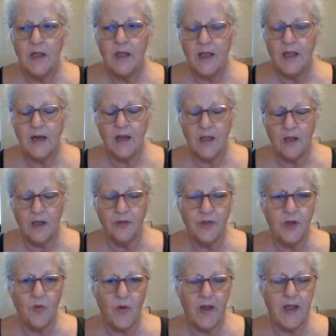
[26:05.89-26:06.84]
in a
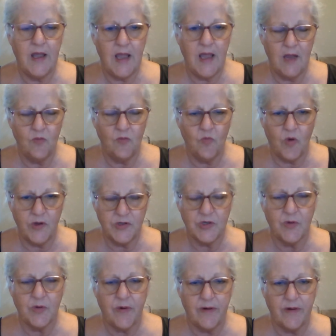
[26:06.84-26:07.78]
healthy way in 1
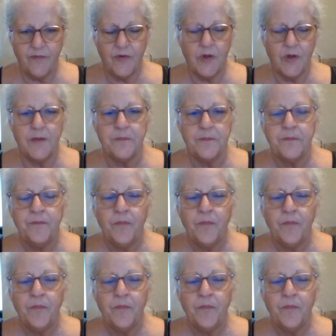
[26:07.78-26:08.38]
square foot?